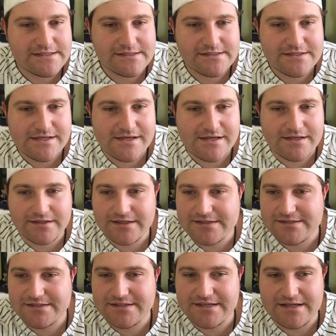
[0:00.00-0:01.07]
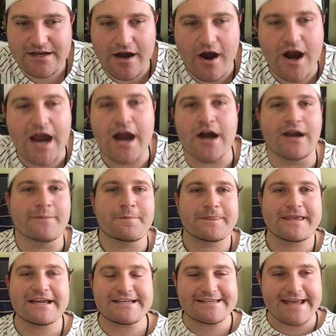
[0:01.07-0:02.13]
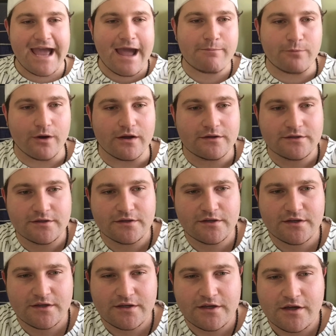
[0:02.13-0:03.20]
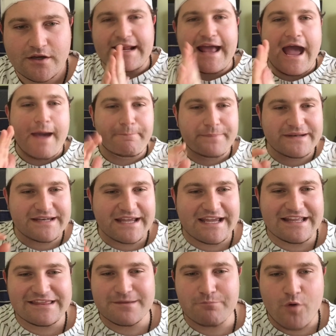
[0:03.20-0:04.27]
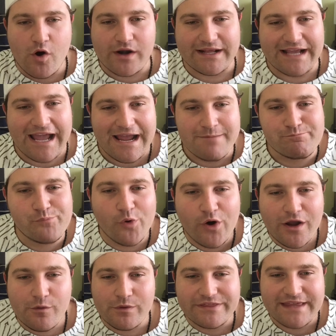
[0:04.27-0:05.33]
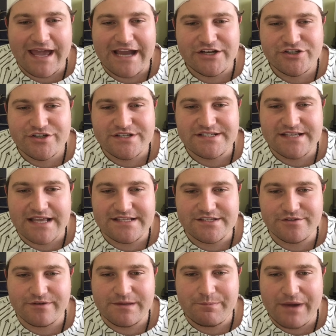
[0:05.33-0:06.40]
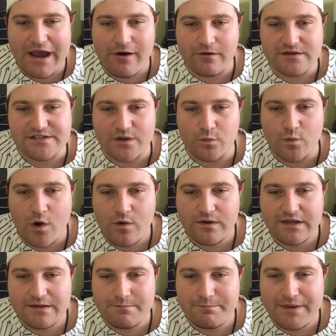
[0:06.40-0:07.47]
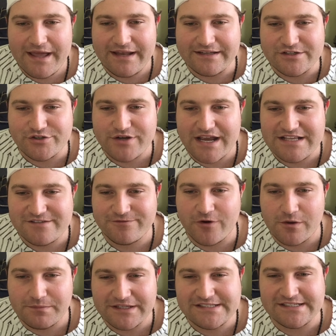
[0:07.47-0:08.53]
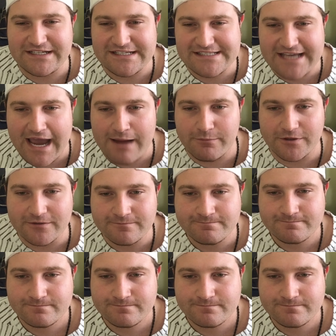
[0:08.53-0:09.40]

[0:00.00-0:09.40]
see. Alright. Kadabra. It happened in the morning. A boy with extrasensory powers awoke in bed and transformed into Kadabra.